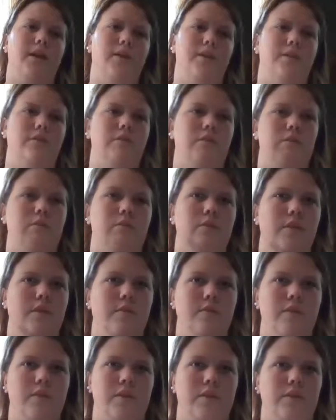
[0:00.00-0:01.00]
don't know what
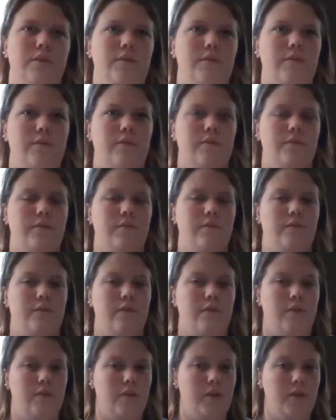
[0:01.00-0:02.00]
I'm doing
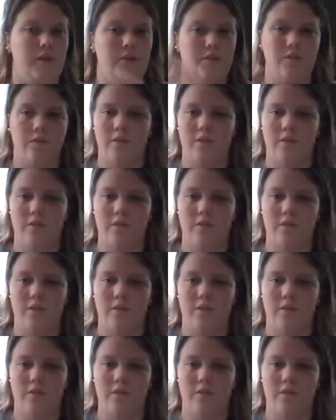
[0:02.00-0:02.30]
for lunch